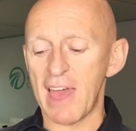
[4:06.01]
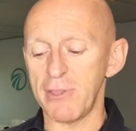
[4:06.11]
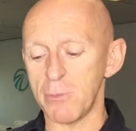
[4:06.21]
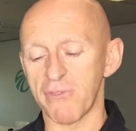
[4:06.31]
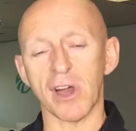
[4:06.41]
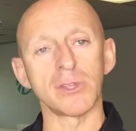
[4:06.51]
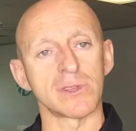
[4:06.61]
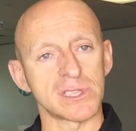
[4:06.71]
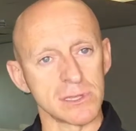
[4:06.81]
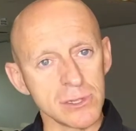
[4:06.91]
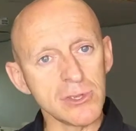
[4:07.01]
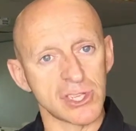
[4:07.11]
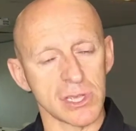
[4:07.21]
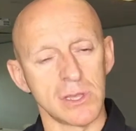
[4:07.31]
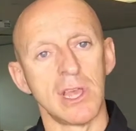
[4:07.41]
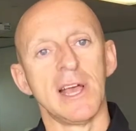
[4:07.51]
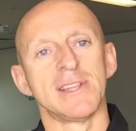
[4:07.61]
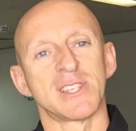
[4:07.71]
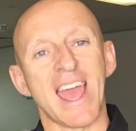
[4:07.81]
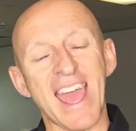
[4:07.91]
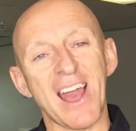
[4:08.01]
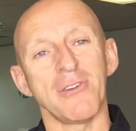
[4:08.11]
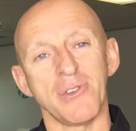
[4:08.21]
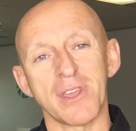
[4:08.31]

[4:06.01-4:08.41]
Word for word: and then you provide your solution to how